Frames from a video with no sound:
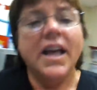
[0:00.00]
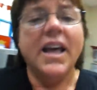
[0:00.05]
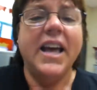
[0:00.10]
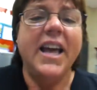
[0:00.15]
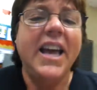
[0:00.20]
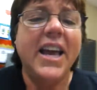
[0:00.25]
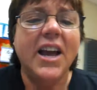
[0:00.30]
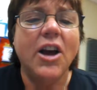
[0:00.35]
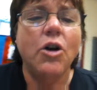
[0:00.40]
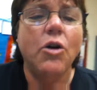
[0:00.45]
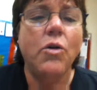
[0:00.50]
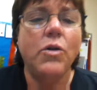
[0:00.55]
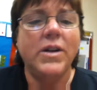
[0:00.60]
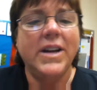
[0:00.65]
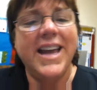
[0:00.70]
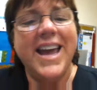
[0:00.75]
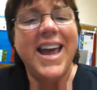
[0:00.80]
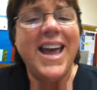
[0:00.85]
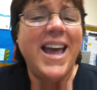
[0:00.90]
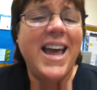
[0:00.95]
He
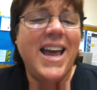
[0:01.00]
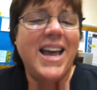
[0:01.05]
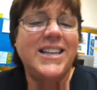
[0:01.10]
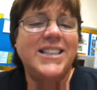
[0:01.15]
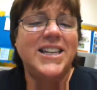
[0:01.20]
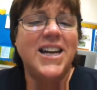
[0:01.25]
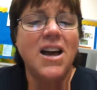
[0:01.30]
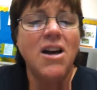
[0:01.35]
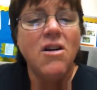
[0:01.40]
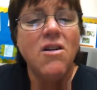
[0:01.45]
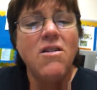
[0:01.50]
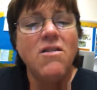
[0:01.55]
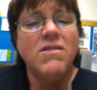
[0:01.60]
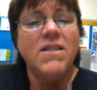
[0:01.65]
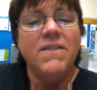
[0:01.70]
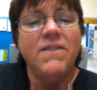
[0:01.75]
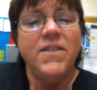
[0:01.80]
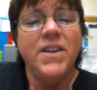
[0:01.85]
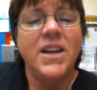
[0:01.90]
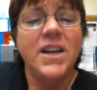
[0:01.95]
gonna catch all
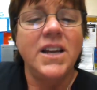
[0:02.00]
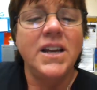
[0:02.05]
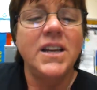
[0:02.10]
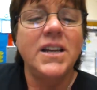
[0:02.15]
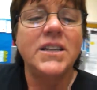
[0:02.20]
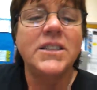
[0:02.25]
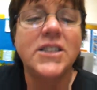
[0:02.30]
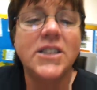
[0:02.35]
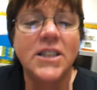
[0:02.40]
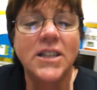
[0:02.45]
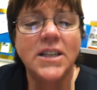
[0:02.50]
the fish